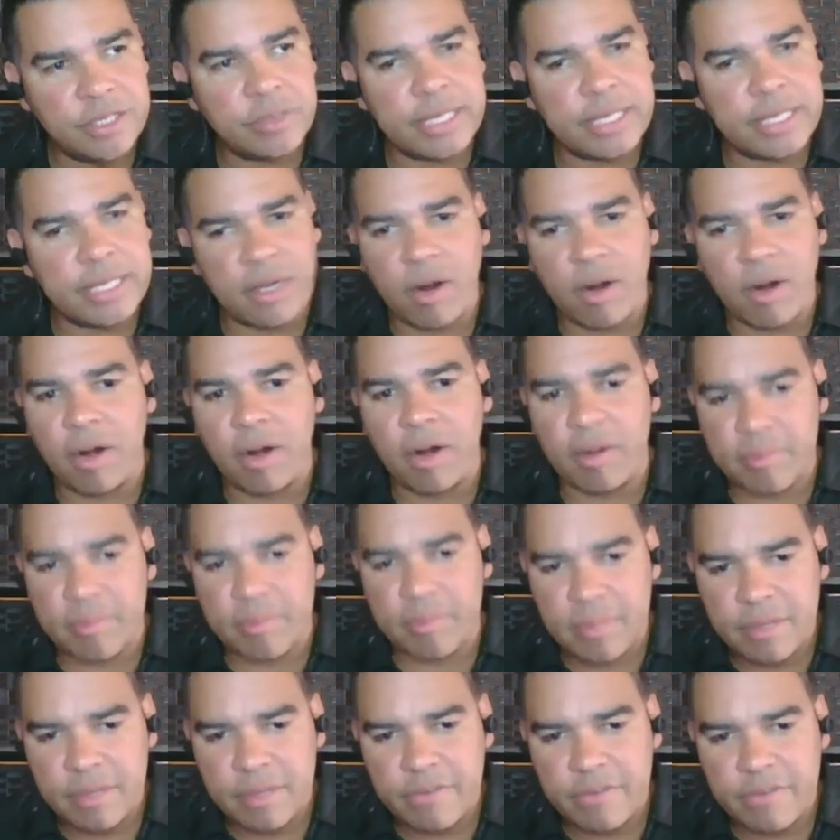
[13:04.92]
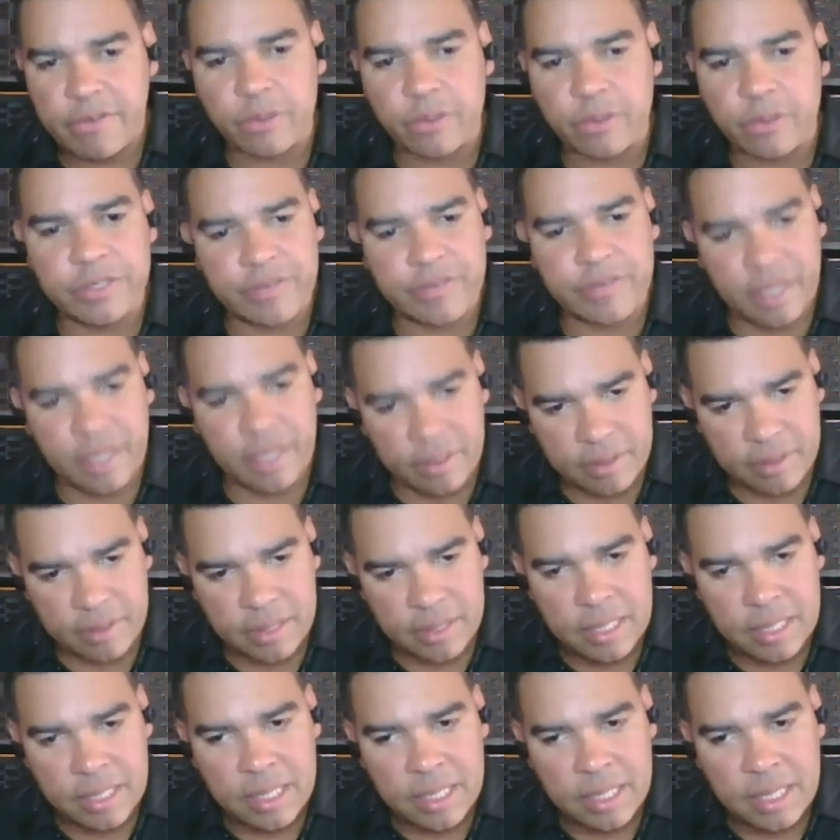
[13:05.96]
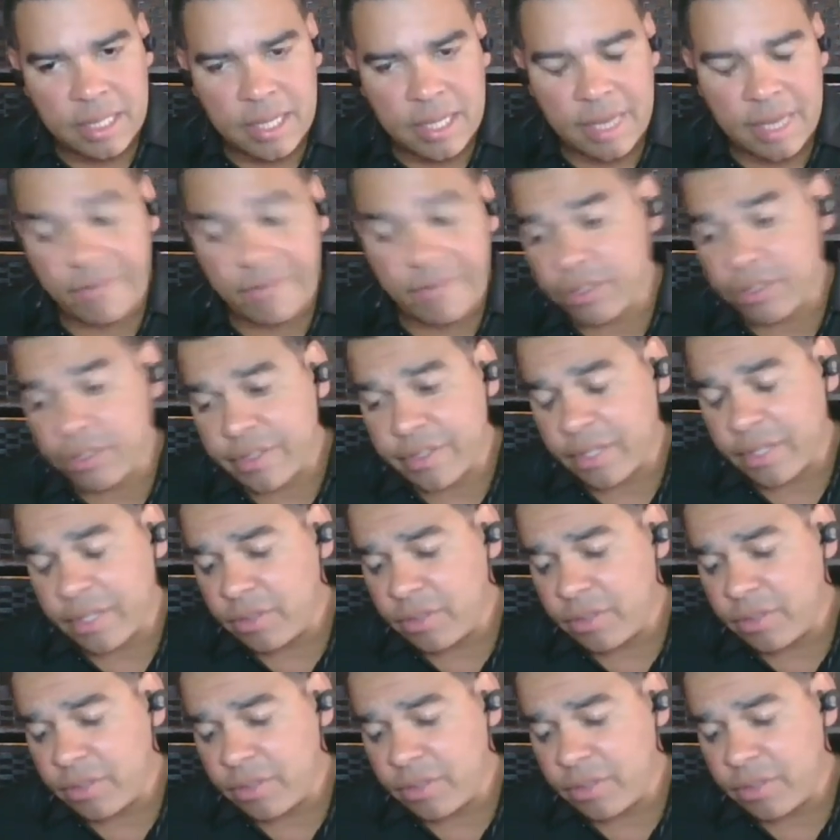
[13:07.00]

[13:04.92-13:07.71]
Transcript: harm folks of color and folks of color